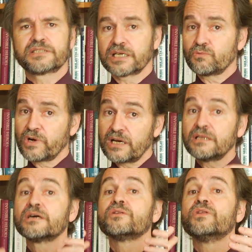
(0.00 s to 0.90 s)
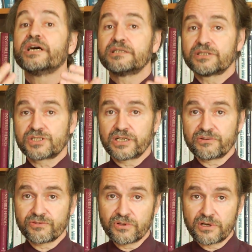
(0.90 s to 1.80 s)
say, well, let
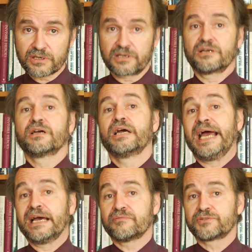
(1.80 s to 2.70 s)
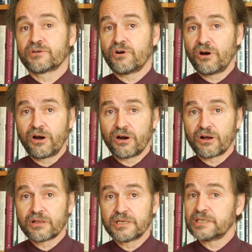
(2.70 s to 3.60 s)
yourself look. After all,
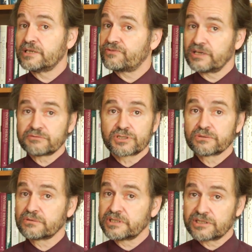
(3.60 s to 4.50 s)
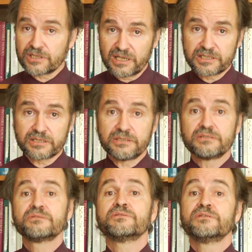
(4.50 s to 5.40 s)
if I'm truly judging
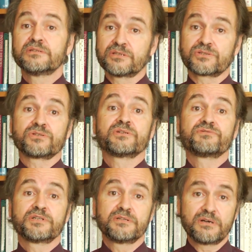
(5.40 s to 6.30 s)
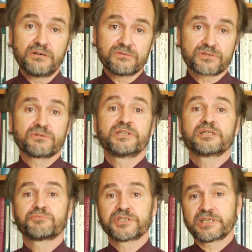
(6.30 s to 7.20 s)
you, you deserve to know so you
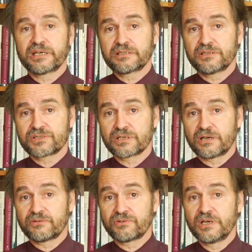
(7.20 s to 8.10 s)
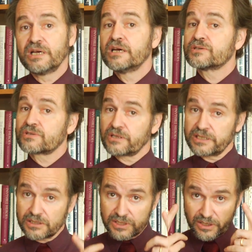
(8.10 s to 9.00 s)
can protect yourself. So let
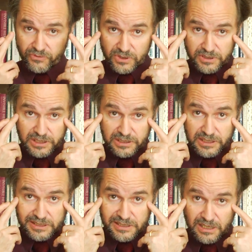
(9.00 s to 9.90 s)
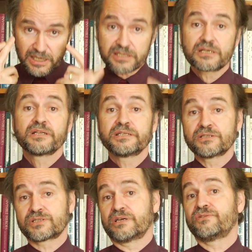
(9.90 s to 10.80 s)
yourself look into these eyes and let
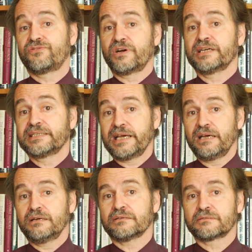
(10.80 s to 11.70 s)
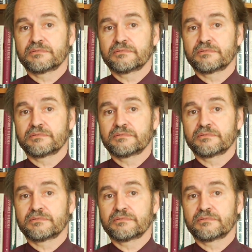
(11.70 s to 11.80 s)
yourself find out.